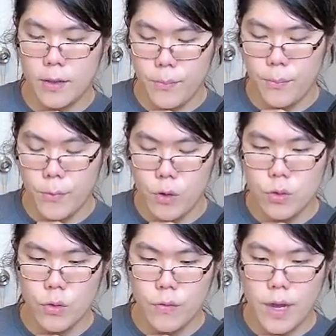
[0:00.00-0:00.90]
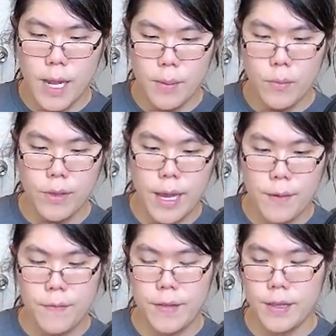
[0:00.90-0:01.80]
neutral vibe
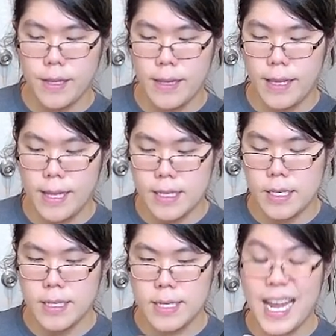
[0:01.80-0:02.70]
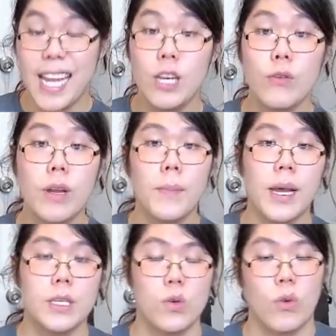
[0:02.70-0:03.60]
without feeling like it's hindering my
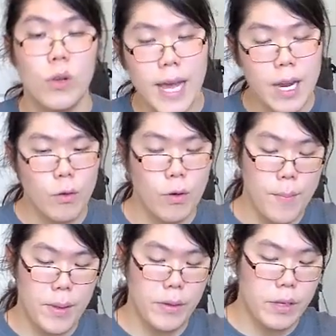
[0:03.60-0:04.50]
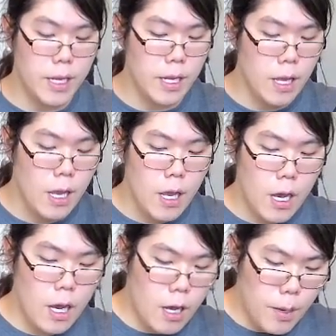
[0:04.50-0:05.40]
twirl ladder ability.
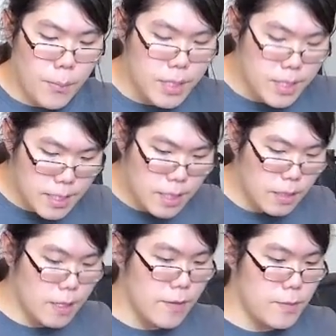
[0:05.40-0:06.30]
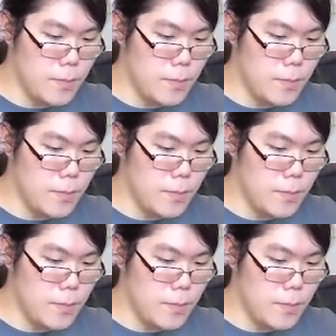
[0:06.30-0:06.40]
But still gives me